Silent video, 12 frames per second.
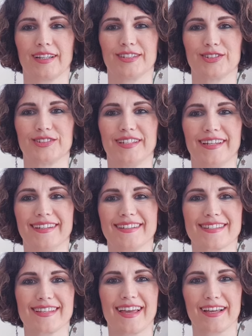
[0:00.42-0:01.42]
Today
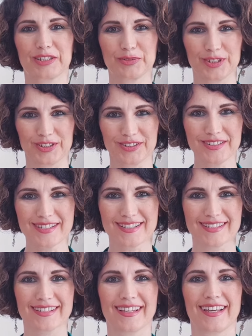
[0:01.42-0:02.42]
is
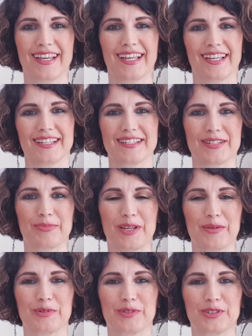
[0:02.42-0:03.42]
Equinox,
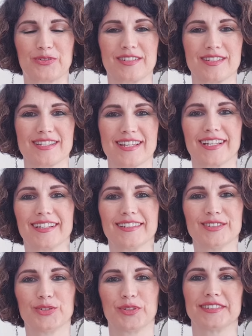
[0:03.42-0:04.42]
September
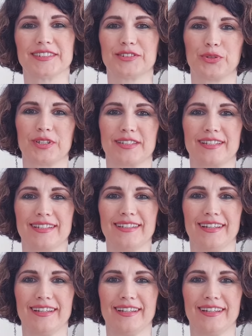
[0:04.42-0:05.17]
22nd, 2020,